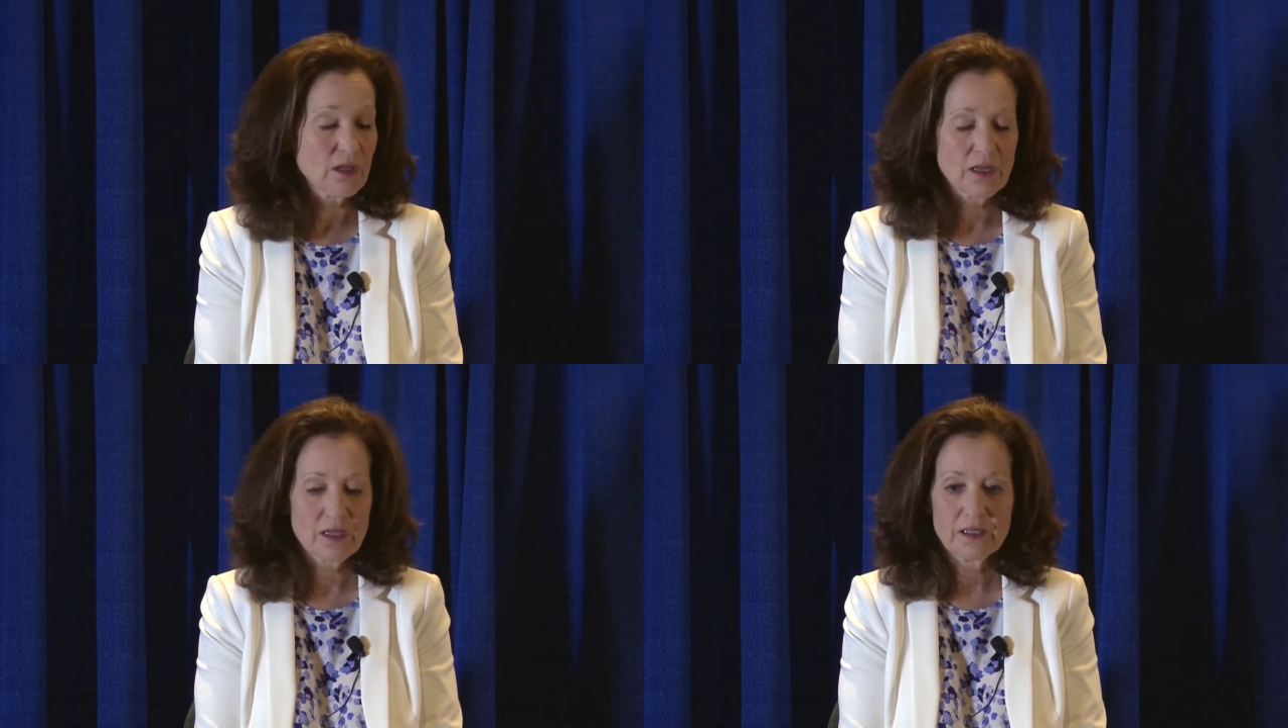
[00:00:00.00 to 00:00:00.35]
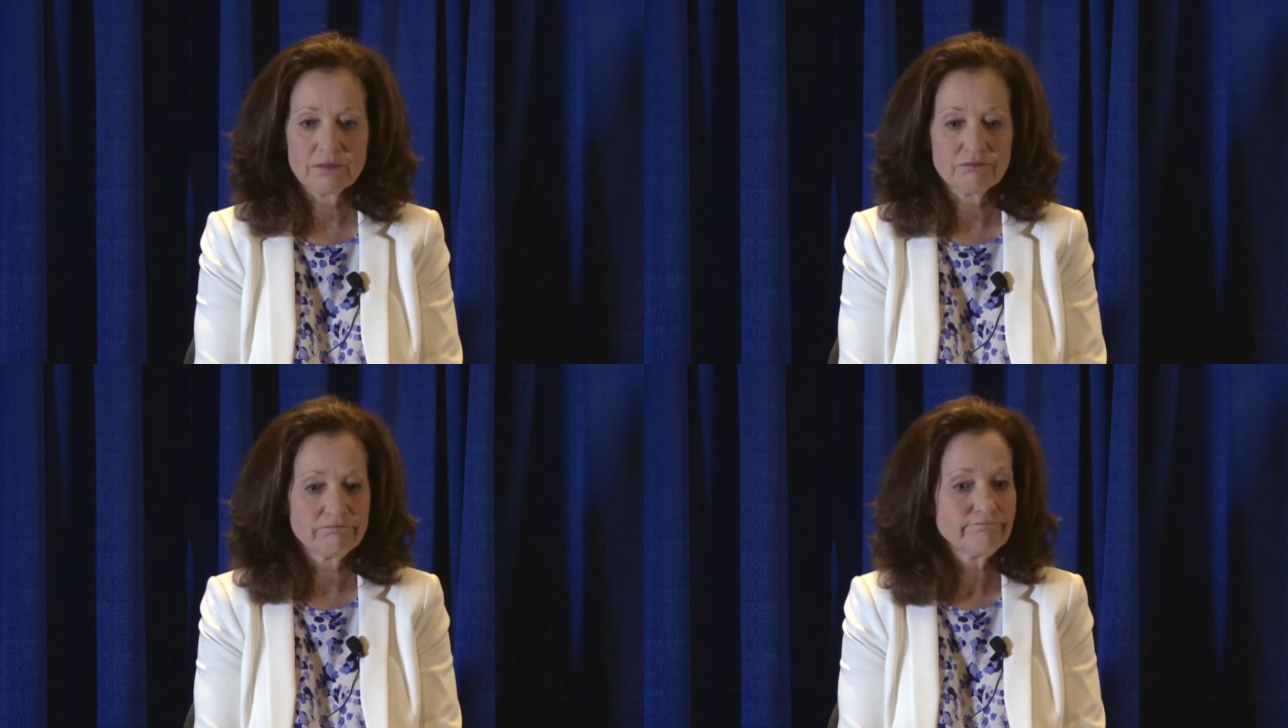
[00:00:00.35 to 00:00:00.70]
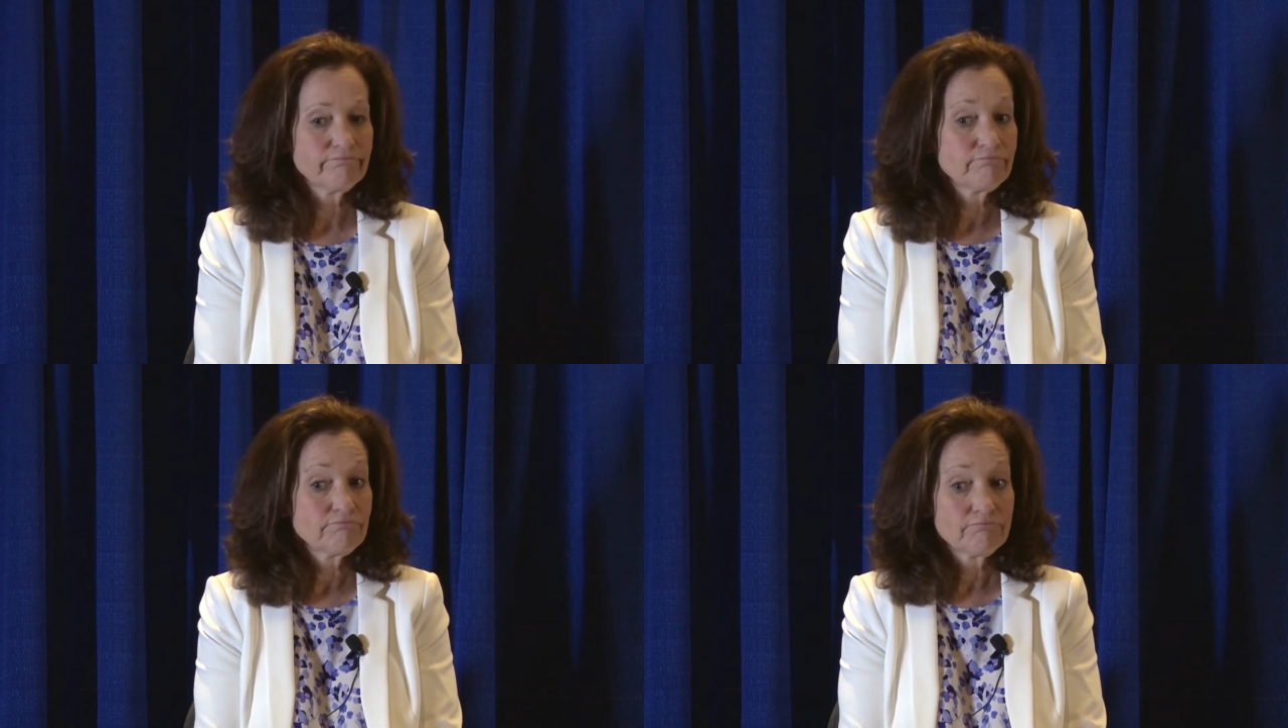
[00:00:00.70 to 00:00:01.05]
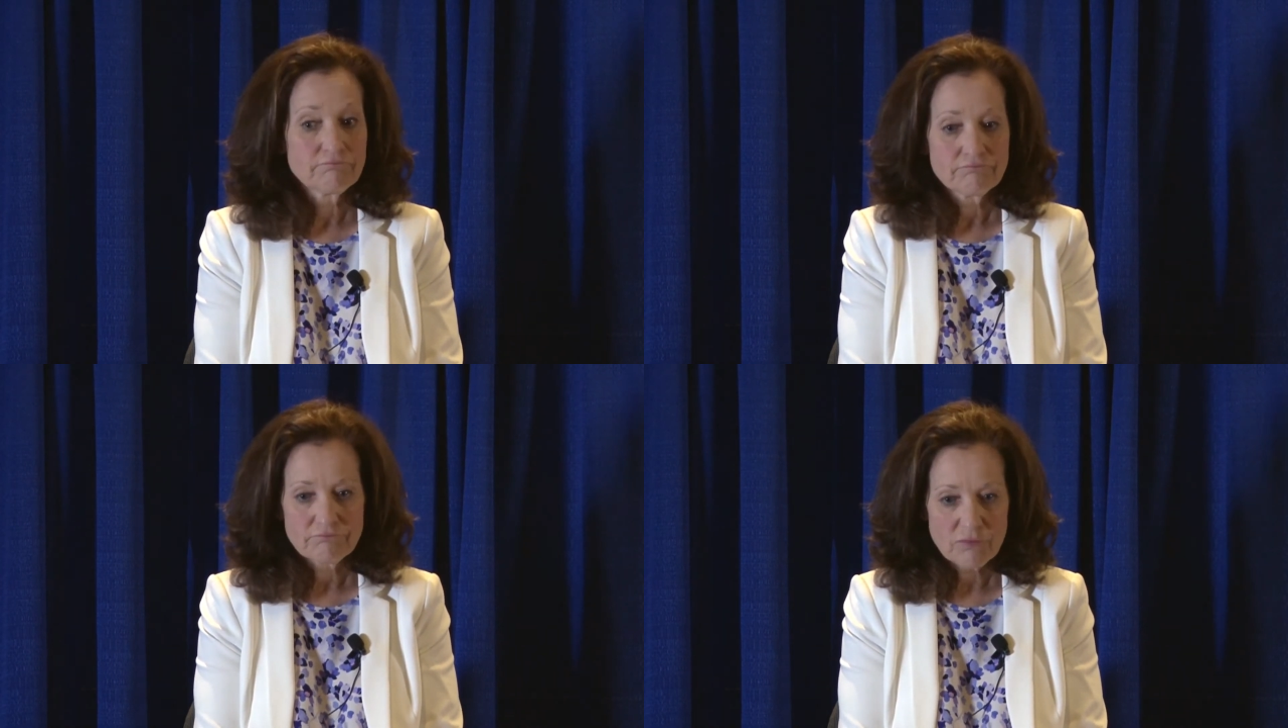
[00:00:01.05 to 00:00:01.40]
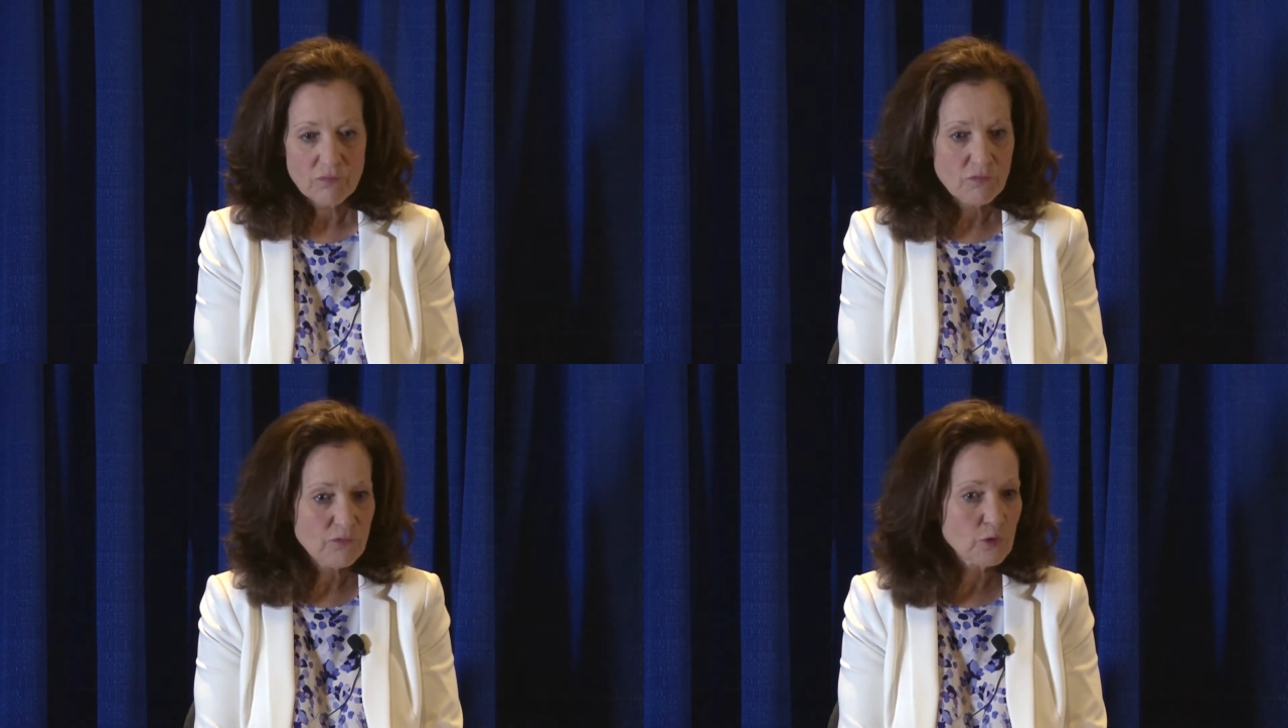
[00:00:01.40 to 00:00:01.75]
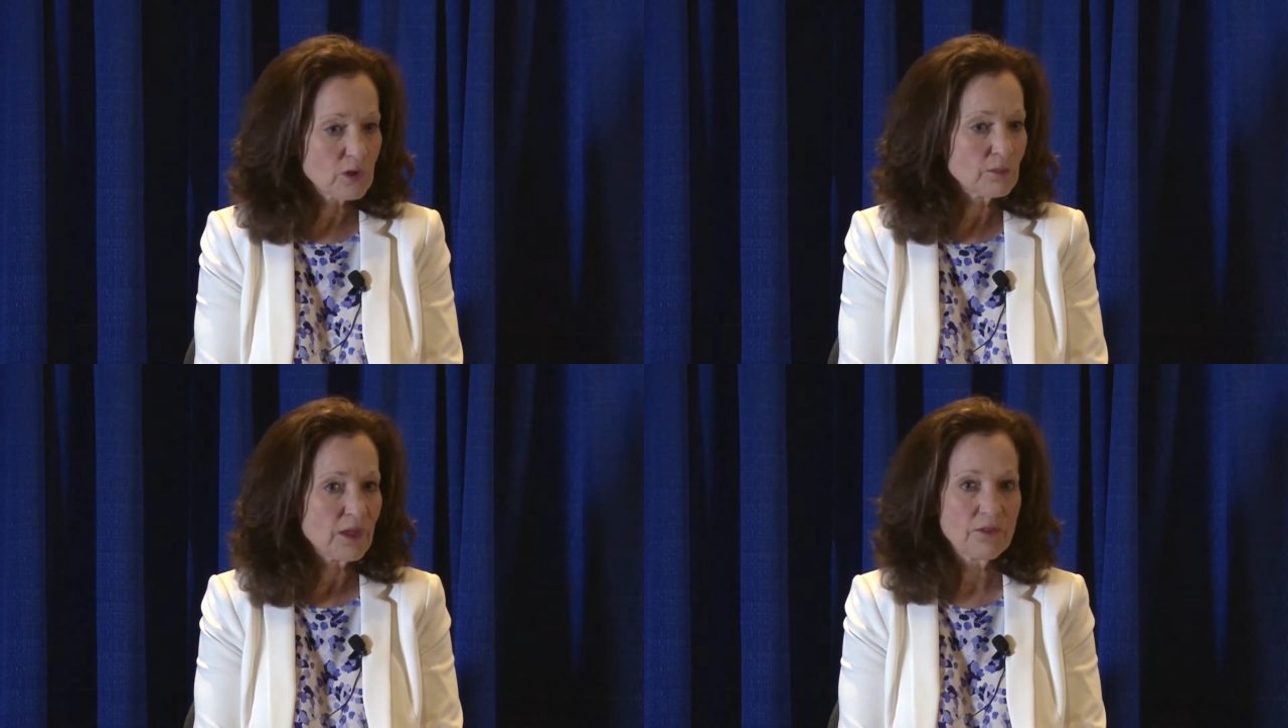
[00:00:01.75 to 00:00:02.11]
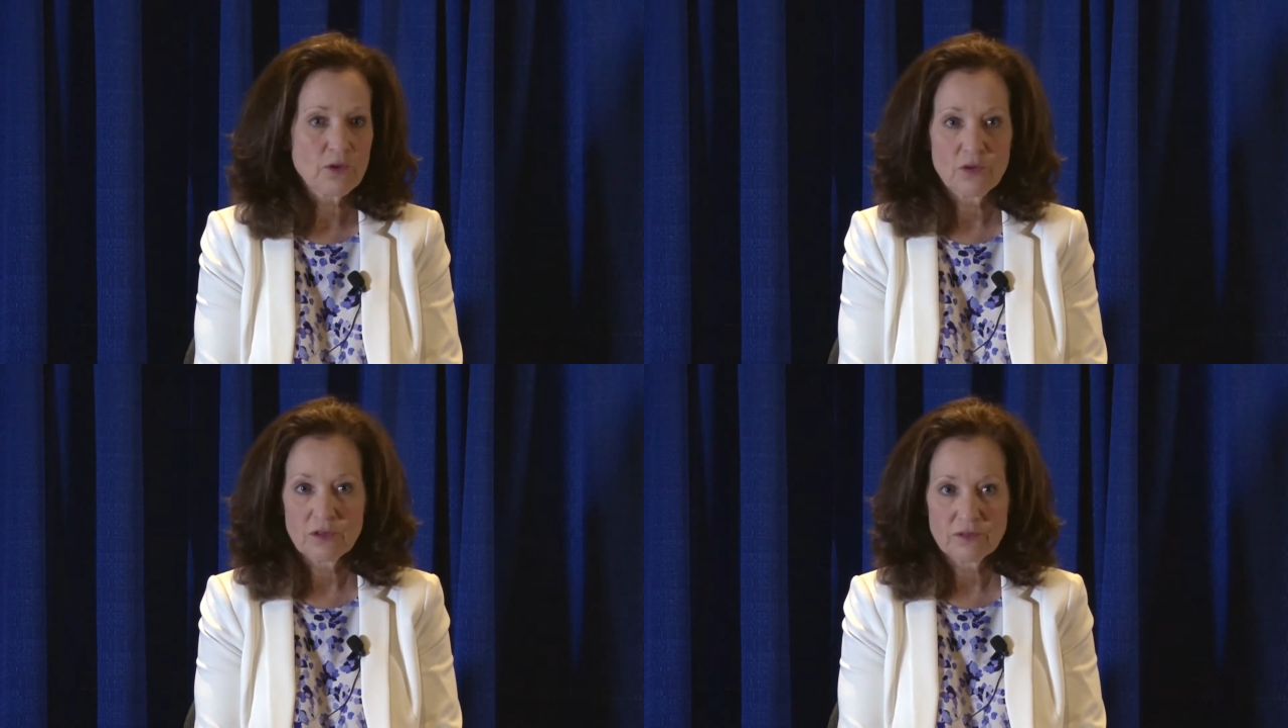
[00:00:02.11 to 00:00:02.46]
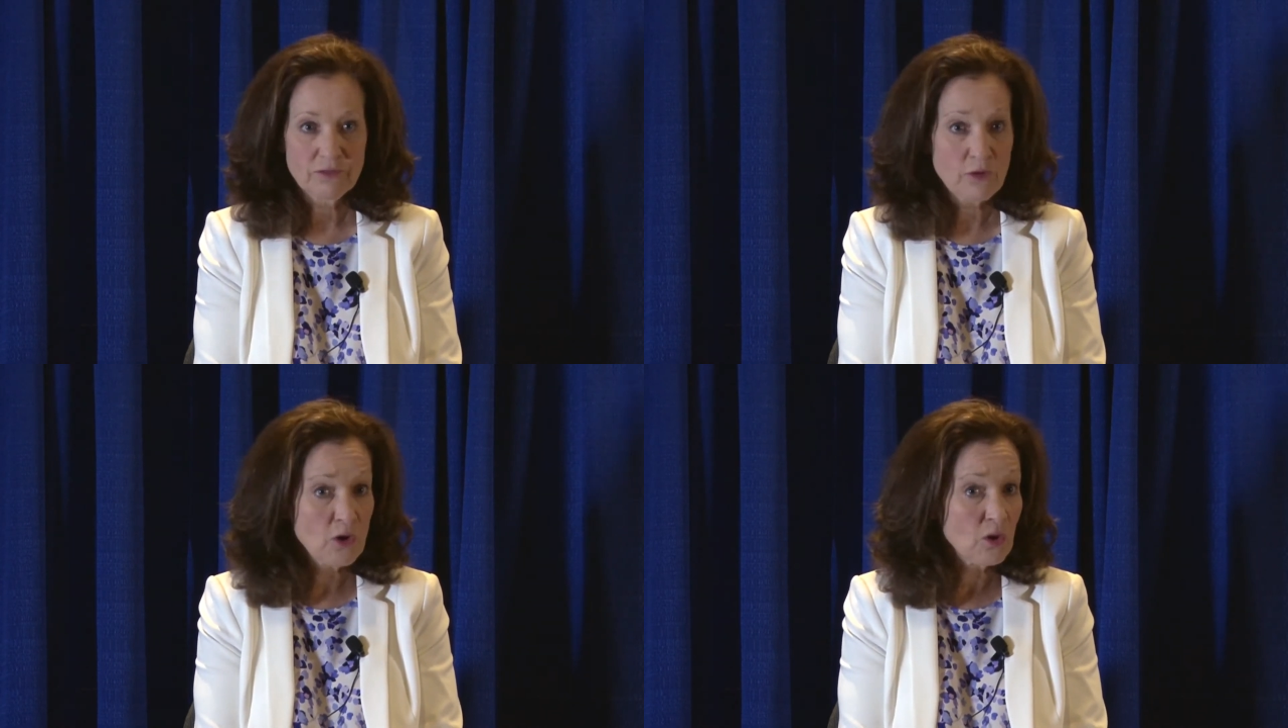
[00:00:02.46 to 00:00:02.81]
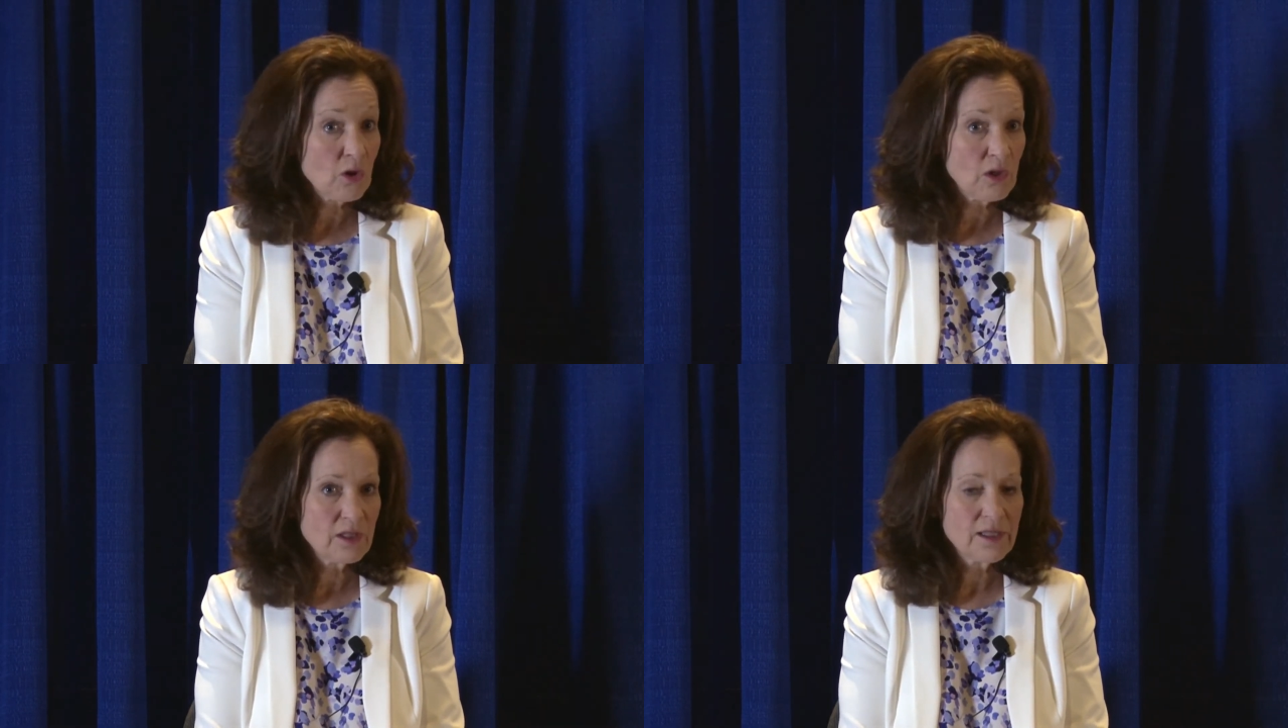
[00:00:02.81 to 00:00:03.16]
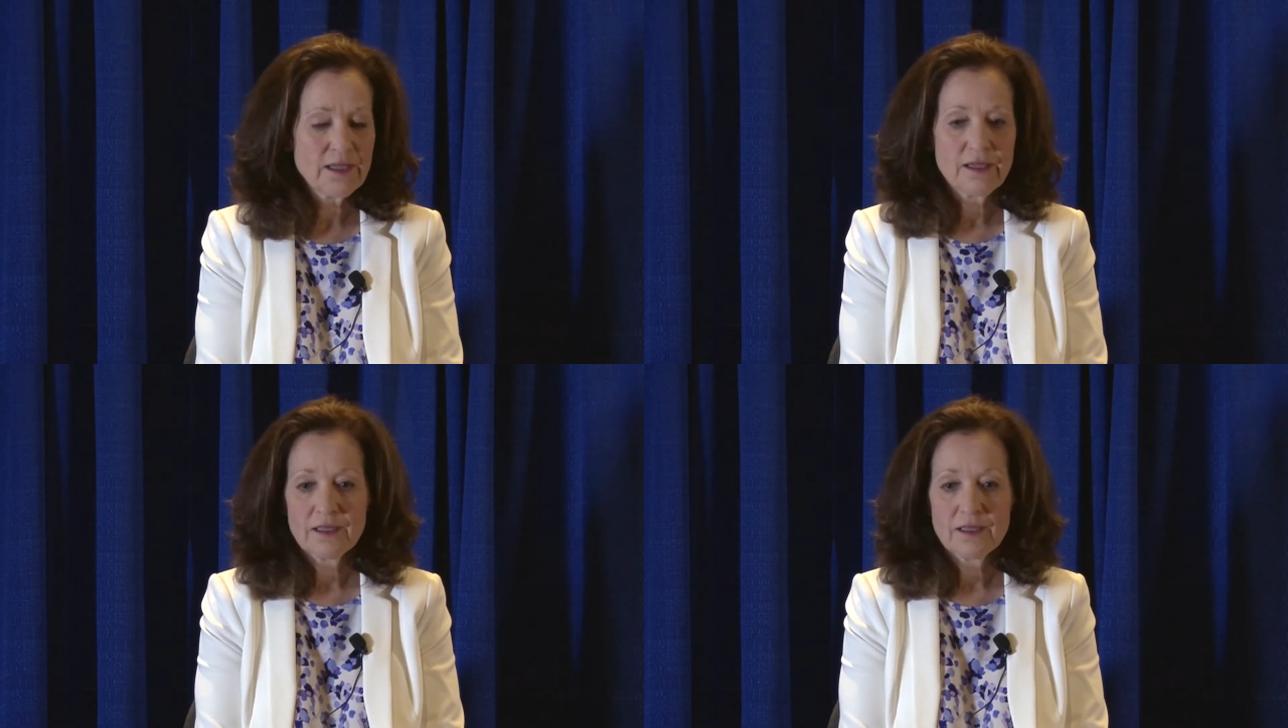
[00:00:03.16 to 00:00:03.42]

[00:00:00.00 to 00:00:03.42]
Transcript: um, four month old foal,